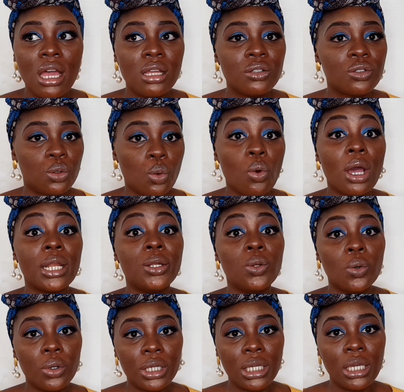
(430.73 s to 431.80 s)
so
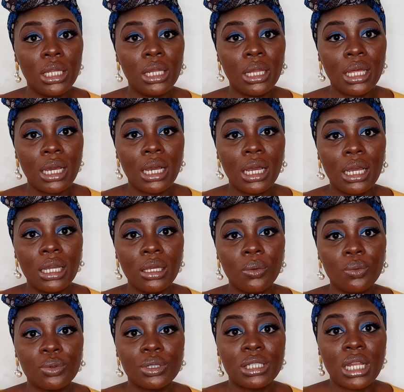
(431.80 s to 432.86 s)
annoying that it
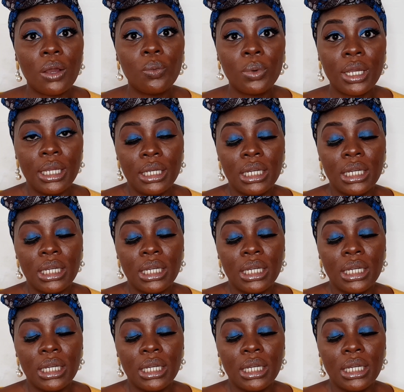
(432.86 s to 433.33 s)
was that way.